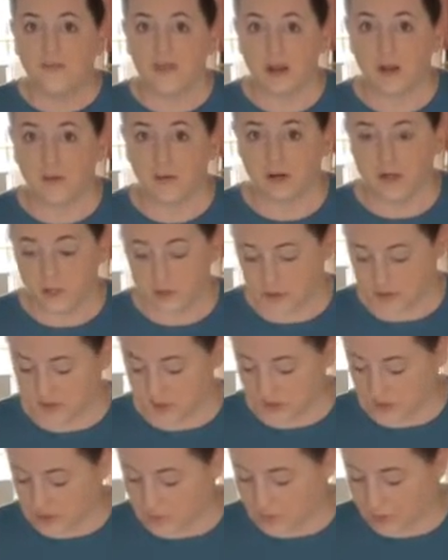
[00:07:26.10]
that I want to
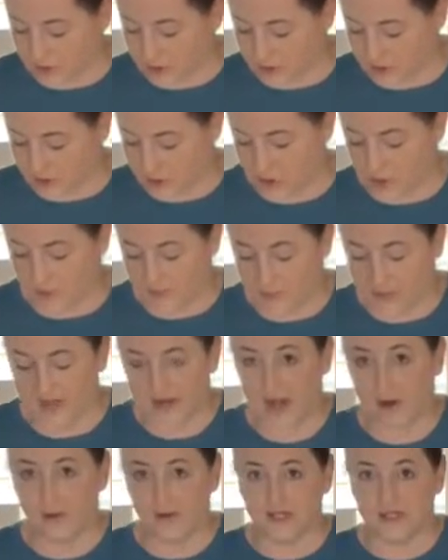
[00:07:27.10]
drizzle in a portion too. But
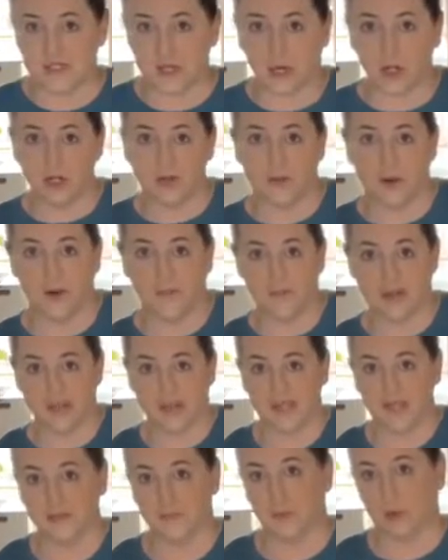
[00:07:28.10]
now it's all about
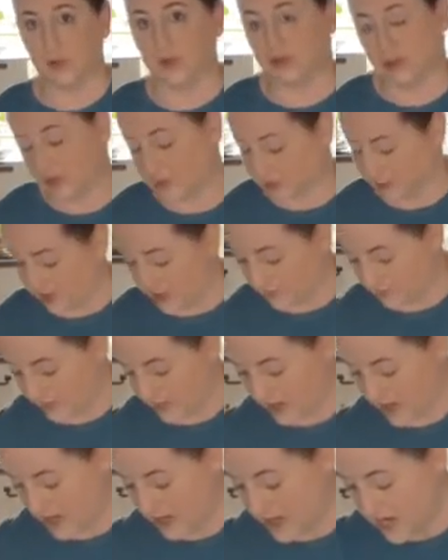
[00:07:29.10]
making the bowl look really
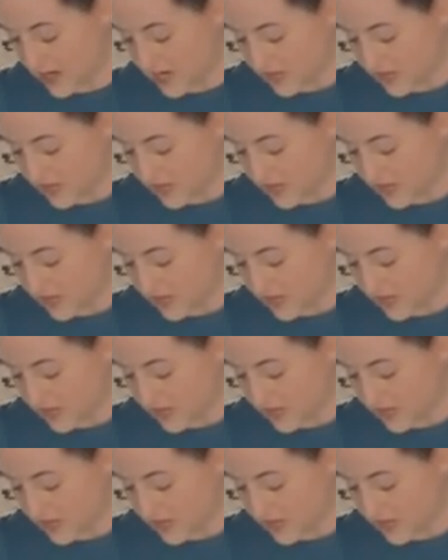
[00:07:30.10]
pretty.